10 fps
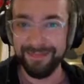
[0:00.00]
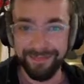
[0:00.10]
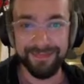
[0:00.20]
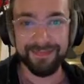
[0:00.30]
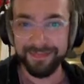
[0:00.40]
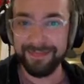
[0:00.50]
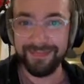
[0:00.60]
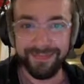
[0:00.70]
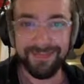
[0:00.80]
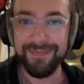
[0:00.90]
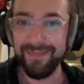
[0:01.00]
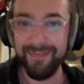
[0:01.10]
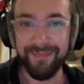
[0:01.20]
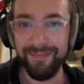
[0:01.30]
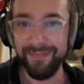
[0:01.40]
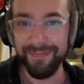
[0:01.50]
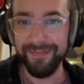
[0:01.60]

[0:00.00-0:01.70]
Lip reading: And if I go with this,